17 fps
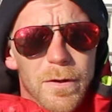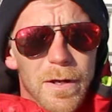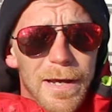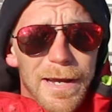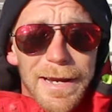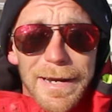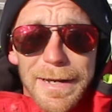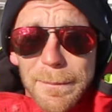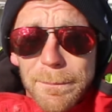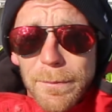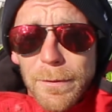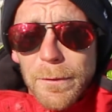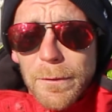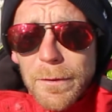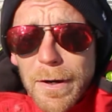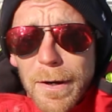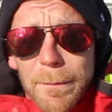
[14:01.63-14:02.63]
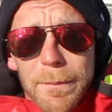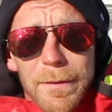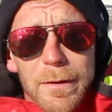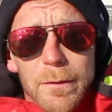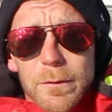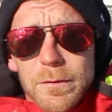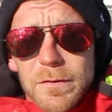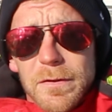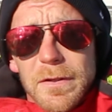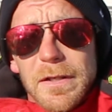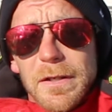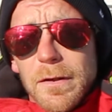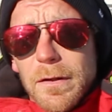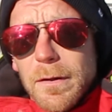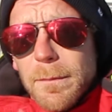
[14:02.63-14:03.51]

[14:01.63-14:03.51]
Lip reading: And he pulled up, and it couldn't